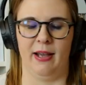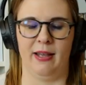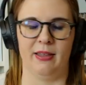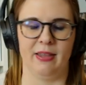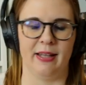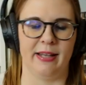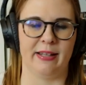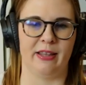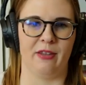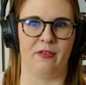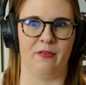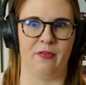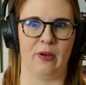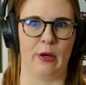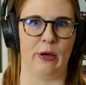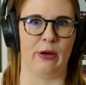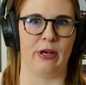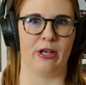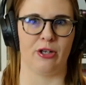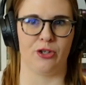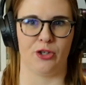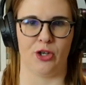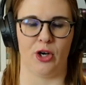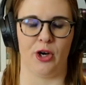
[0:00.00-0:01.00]
And like the
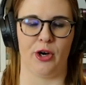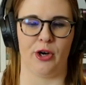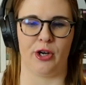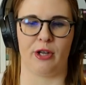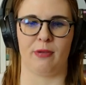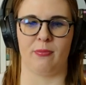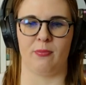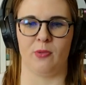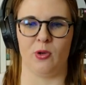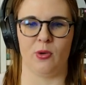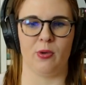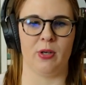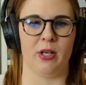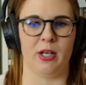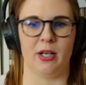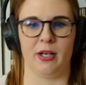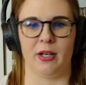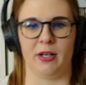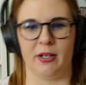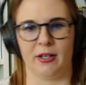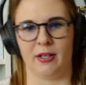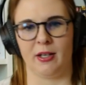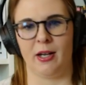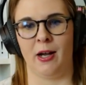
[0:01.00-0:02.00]
very dark,
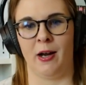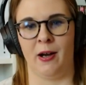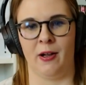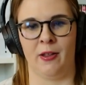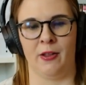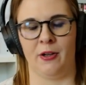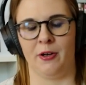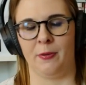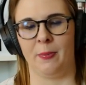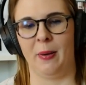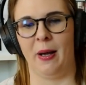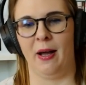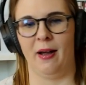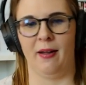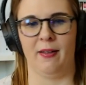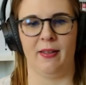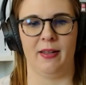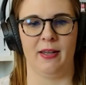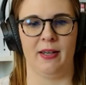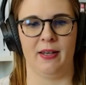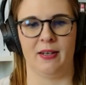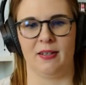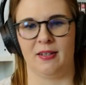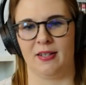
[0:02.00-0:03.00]
muted color
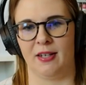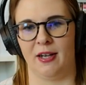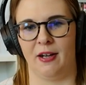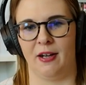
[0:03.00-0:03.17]
palette